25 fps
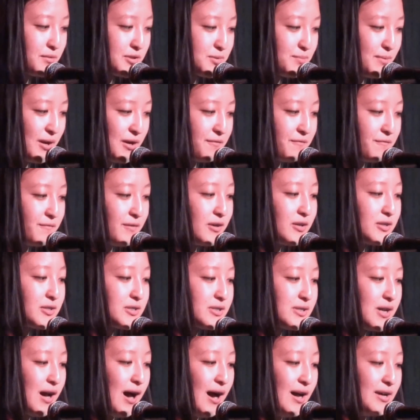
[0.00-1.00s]
was my
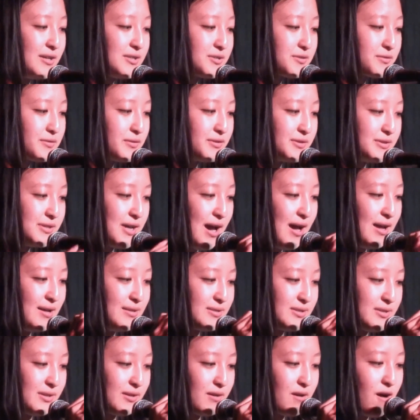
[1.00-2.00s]
first high school
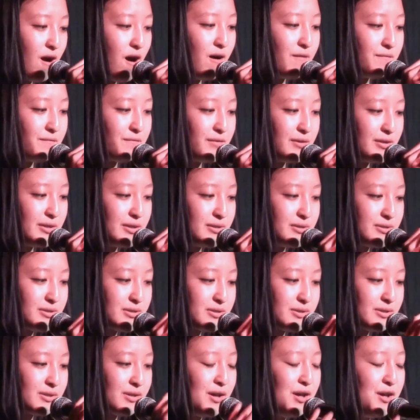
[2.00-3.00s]
dance, and
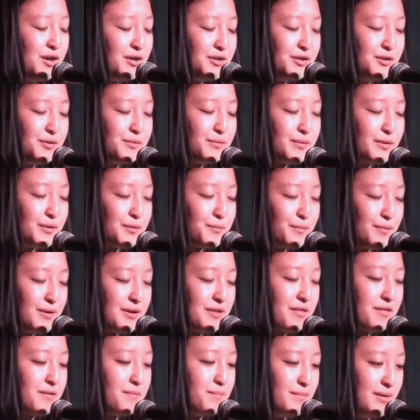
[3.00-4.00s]
confidence, you were
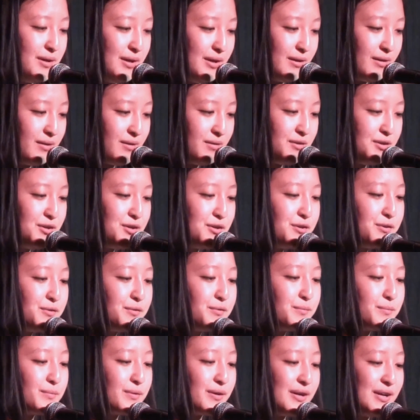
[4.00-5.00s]
with me.
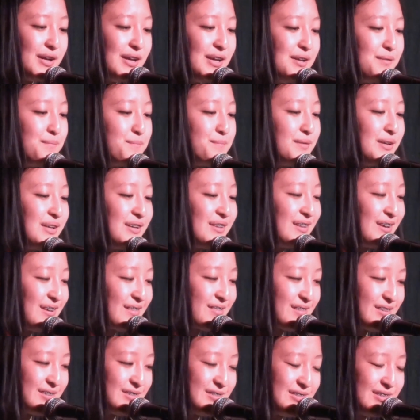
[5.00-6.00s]
You were in me
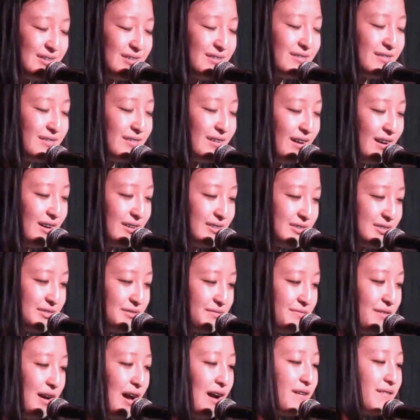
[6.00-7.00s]
like the dinner I
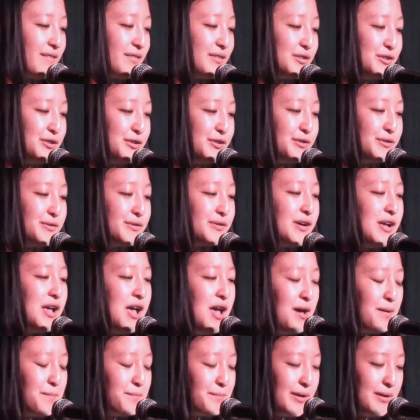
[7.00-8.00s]
devoured. You
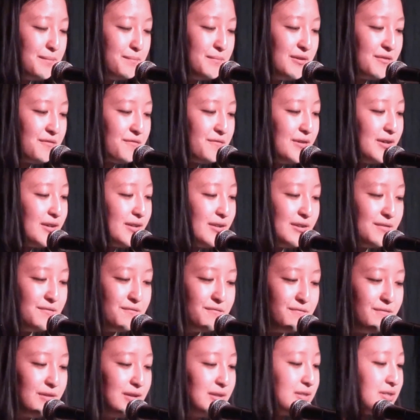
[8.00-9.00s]
made me feel
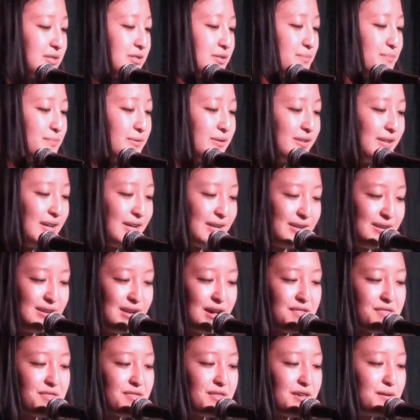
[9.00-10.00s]
invincible, like
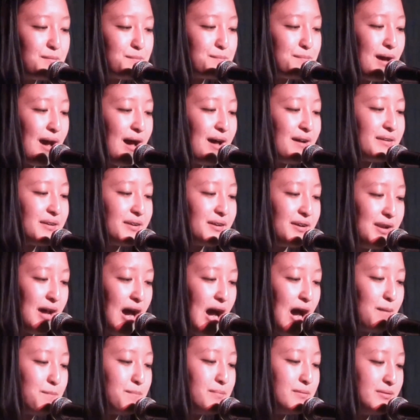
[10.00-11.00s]
nothing bad could
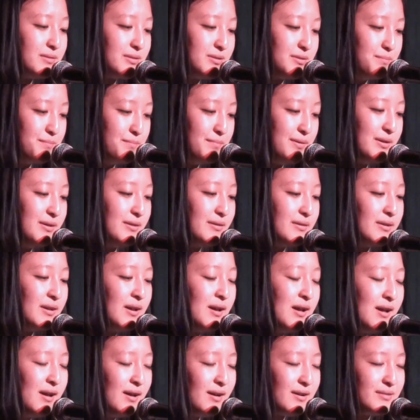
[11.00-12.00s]
happen to me,
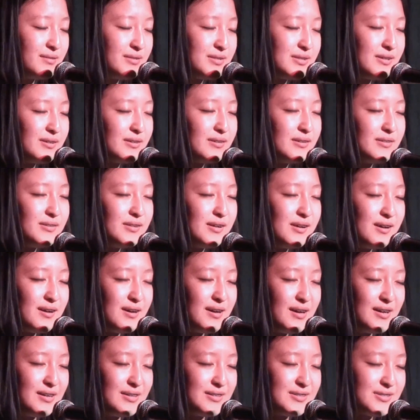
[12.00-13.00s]
until
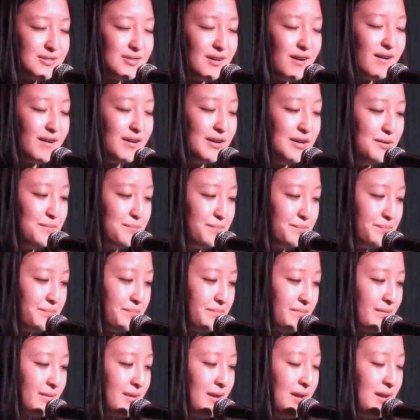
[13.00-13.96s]
I saw him.